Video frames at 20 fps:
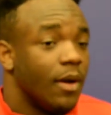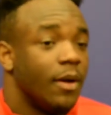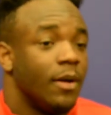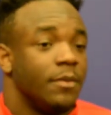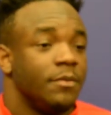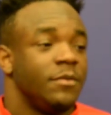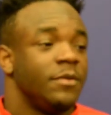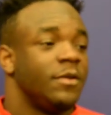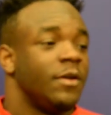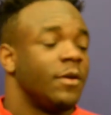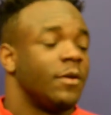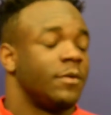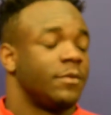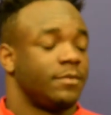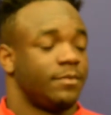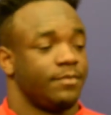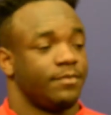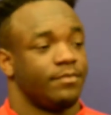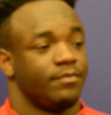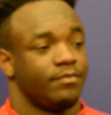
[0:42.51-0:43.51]
You know,
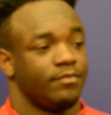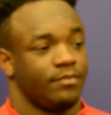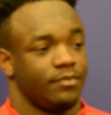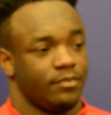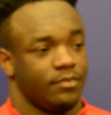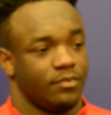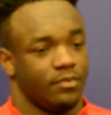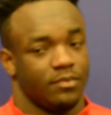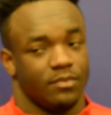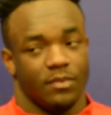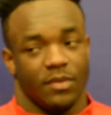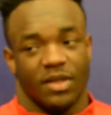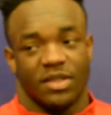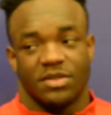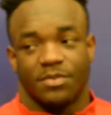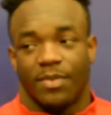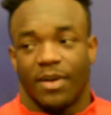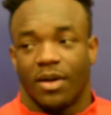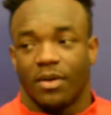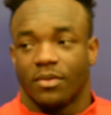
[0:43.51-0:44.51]

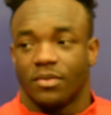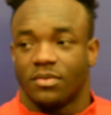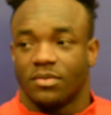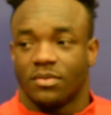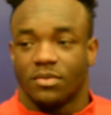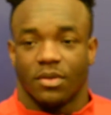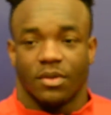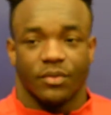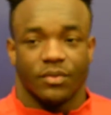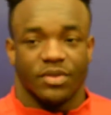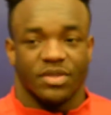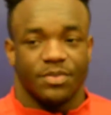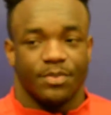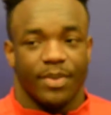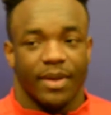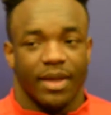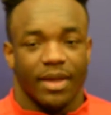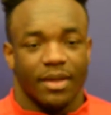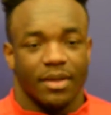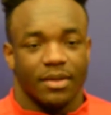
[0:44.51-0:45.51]
it's about
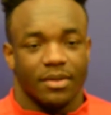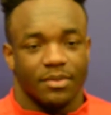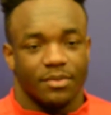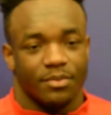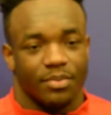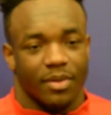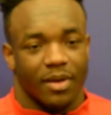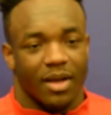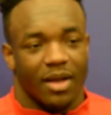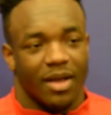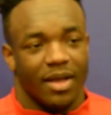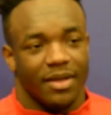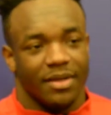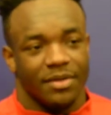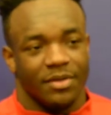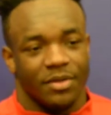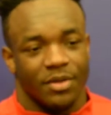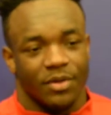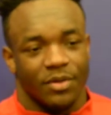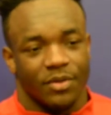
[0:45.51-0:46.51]
respect, pride,
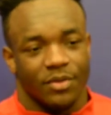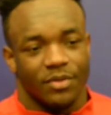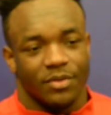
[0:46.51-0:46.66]
you know.